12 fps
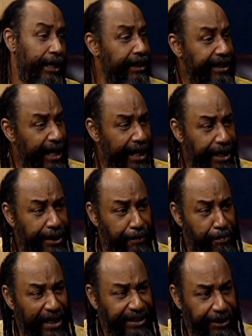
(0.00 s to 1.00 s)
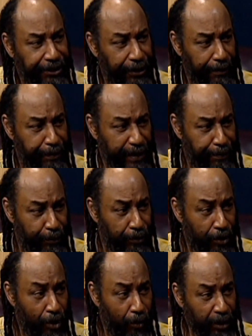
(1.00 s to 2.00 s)
Then The Message to the People,
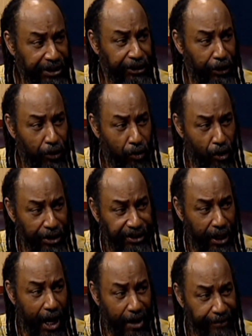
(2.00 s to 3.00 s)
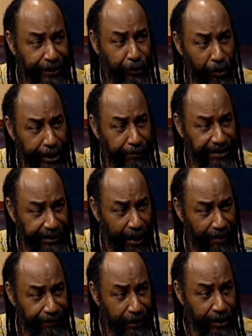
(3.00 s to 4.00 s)
which is a course Garvey taught
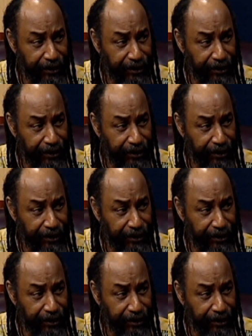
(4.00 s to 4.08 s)
himself,